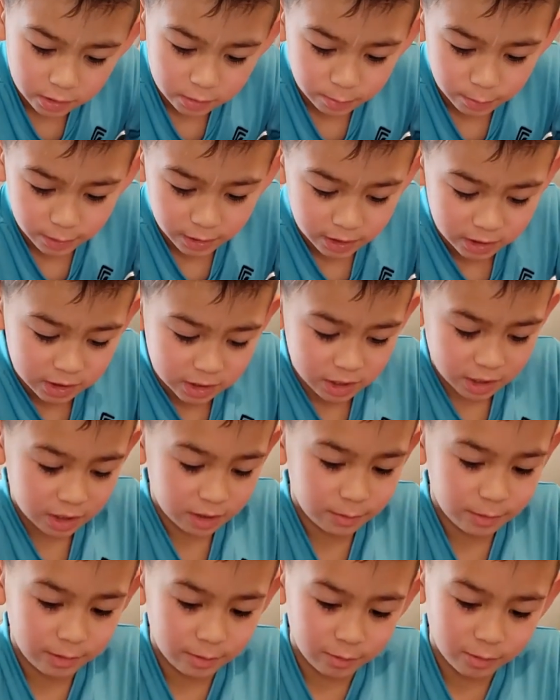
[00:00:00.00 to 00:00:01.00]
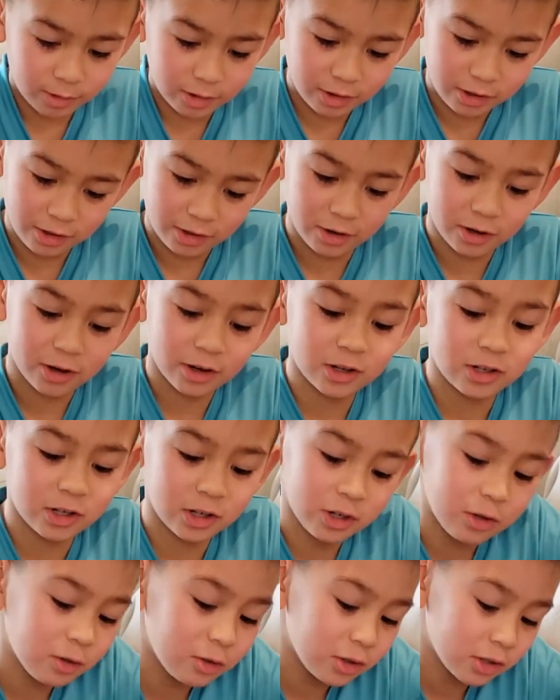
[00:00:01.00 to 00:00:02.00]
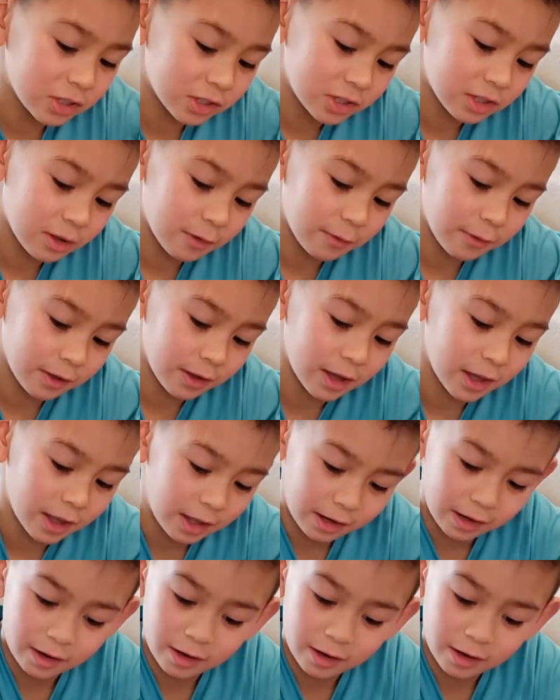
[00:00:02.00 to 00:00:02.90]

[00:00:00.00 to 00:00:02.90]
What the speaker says: but it's gonna be really hard to do this stuff again.